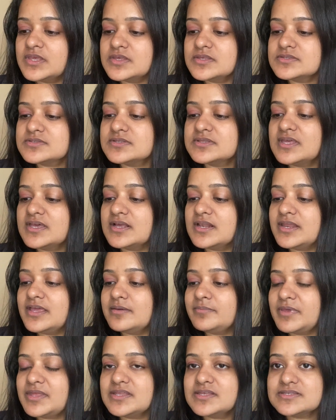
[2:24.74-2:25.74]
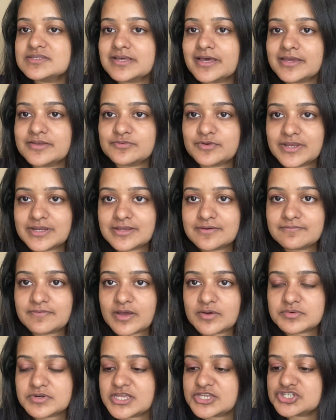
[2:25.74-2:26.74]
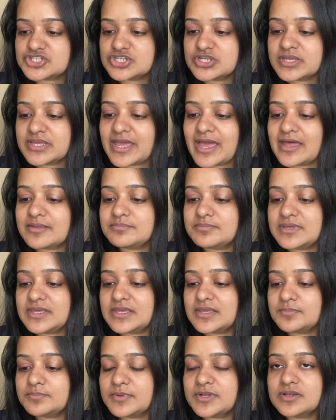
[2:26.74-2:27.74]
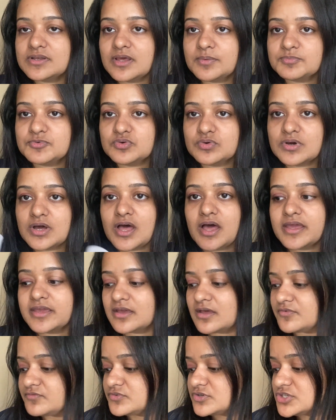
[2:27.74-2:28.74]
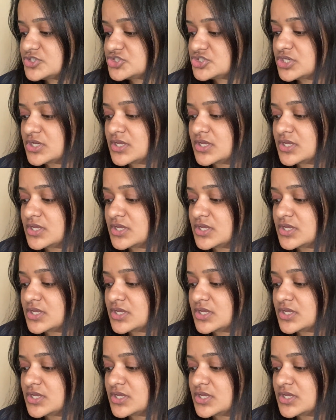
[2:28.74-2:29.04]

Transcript: So they're claiming this hydrating foundation can be built up to a high coverage.